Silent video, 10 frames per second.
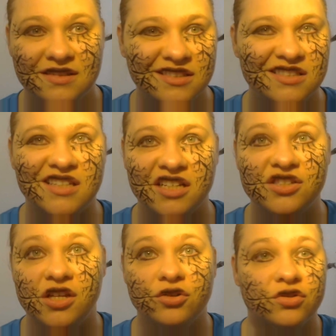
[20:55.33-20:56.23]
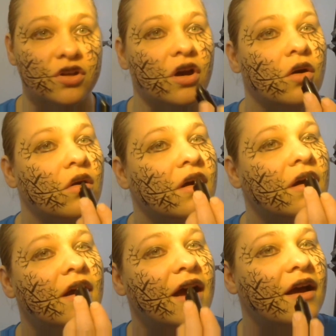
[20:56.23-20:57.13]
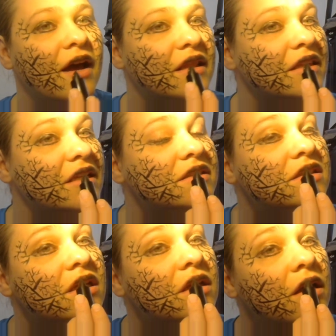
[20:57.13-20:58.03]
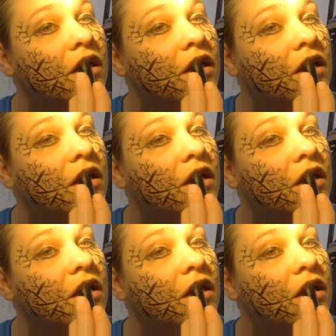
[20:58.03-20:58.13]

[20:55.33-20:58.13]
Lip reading: 6 years ago, at least.